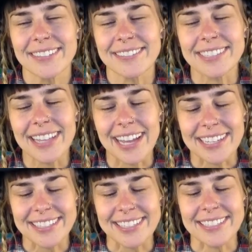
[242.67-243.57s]

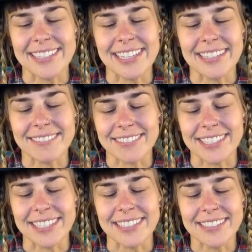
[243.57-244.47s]
Relax into the
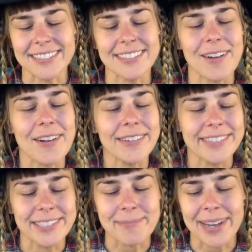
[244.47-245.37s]
infinite. Dissolve
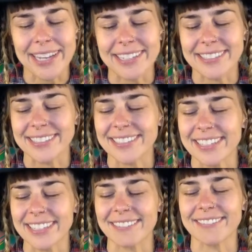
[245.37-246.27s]
your mind into
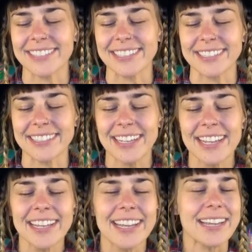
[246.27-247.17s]
the infinite.
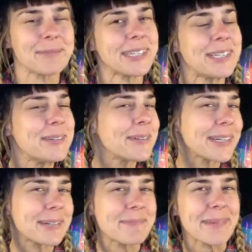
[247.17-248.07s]
And when you
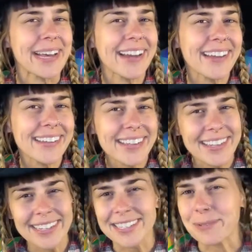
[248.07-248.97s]
come back
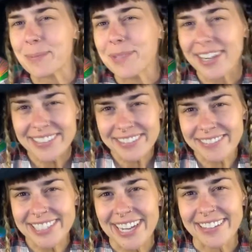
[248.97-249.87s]
to
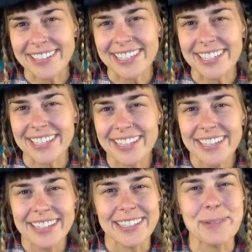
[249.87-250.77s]
objective reality,
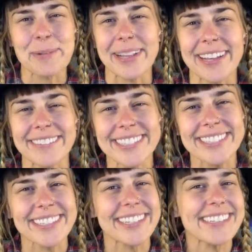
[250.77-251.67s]
you will have
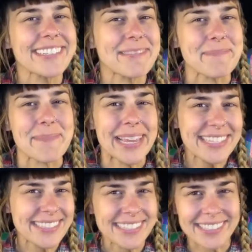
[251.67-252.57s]
such
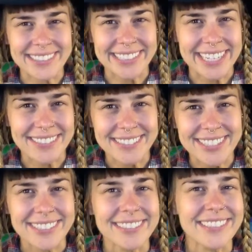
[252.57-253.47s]
amazing creative
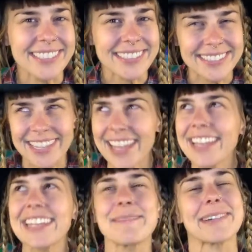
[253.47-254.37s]
solutions to
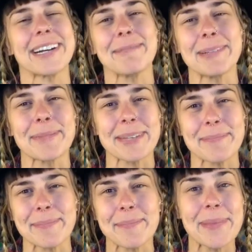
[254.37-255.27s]
any problem
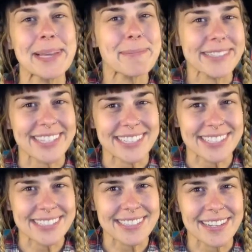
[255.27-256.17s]
that may present
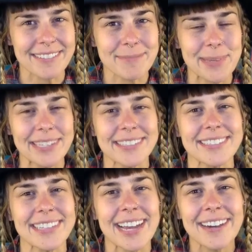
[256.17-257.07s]
itself
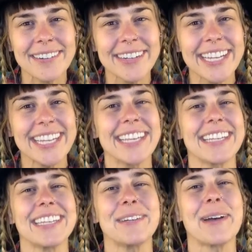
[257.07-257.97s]
because now
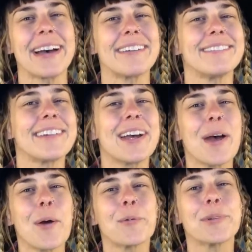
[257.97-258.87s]
you have
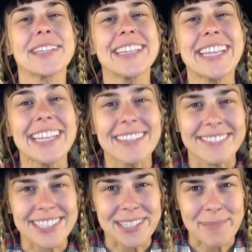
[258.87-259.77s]

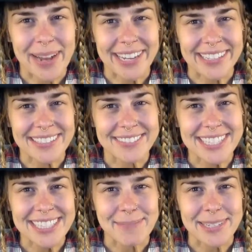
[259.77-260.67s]
relieved your mind of
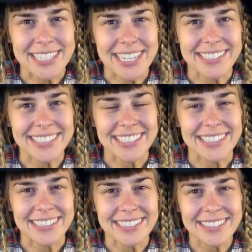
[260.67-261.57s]
its
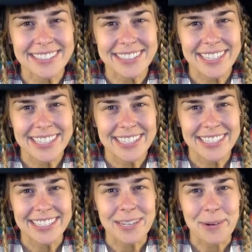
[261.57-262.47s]
limitations.
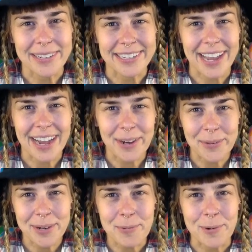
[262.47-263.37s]
You are
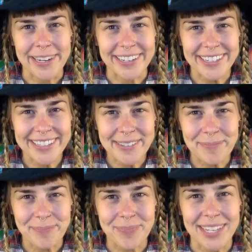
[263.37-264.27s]
now aware
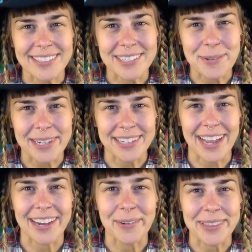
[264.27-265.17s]
and you are
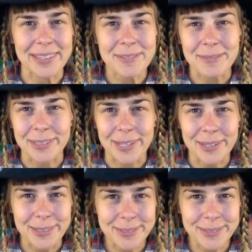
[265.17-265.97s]
now in the flow.